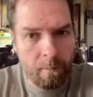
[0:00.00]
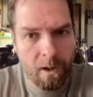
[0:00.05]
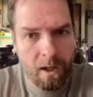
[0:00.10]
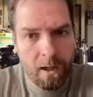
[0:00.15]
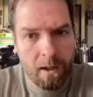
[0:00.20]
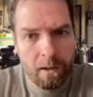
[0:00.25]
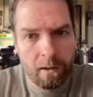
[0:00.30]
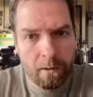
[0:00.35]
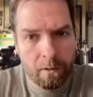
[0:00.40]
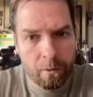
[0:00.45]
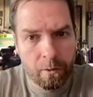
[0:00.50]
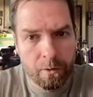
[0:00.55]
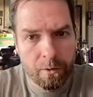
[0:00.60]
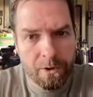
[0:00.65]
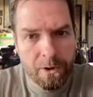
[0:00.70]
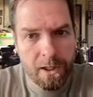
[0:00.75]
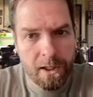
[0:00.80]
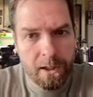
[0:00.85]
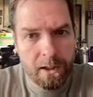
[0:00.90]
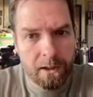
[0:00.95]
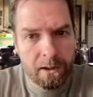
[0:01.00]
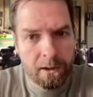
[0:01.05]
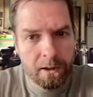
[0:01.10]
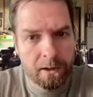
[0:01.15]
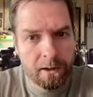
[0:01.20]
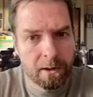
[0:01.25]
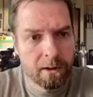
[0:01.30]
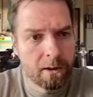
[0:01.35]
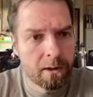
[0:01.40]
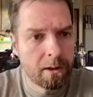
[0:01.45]
A through J,
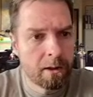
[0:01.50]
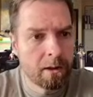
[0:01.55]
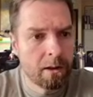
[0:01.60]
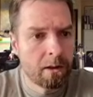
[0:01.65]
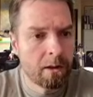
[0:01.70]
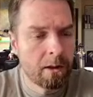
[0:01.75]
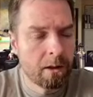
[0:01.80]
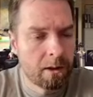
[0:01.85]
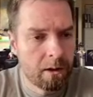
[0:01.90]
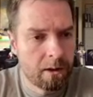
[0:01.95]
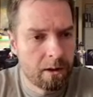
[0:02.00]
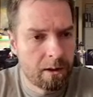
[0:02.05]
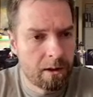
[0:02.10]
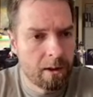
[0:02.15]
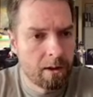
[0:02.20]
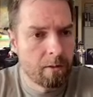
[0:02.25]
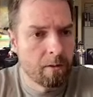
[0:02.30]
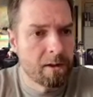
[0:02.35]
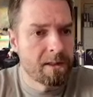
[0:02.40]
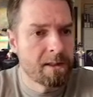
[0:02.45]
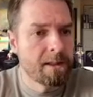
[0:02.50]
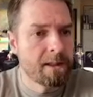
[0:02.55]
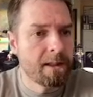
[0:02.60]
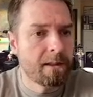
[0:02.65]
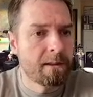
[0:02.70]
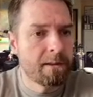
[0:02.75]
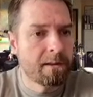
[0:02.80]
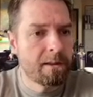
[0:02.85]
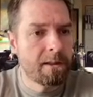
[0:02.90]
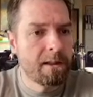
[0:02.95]
down to
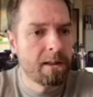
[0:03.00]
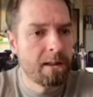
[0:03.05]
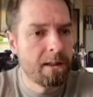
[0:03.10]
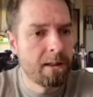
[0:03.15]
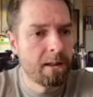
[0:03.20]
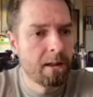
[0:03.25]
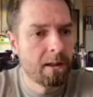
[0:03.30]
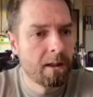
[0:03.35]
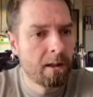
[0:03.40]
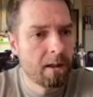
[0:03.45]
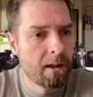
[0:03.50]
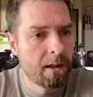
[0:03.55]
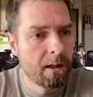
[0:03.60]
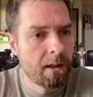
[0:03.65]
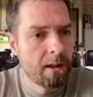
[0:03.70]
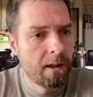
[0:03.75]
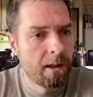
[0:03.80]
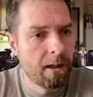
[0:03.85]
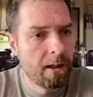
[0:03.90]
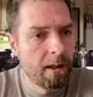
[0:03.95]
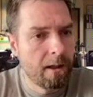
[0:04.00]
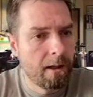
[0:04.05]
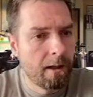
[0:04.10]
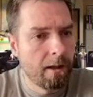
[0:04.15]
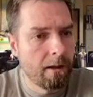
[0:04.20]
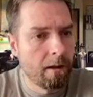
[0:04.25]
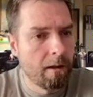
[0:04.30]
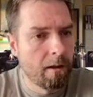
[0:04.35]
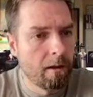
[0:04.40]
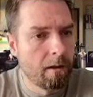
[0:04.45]
60,
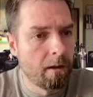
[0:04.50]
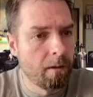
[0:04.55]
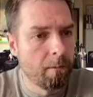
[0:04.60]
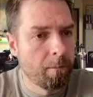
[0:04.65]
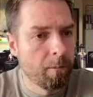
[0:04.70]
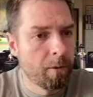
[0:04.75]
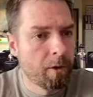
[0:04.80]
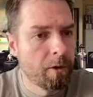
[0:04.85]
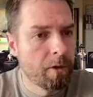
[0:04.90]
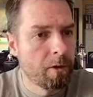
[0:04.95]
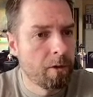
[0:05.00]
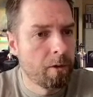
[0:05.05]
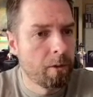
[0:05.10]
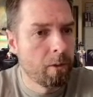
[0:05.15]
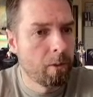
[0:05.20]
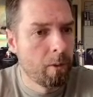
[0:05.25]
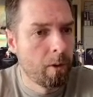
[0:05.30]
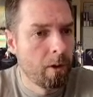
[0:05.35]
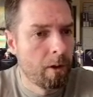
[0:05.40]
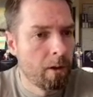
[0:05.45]
and column 2.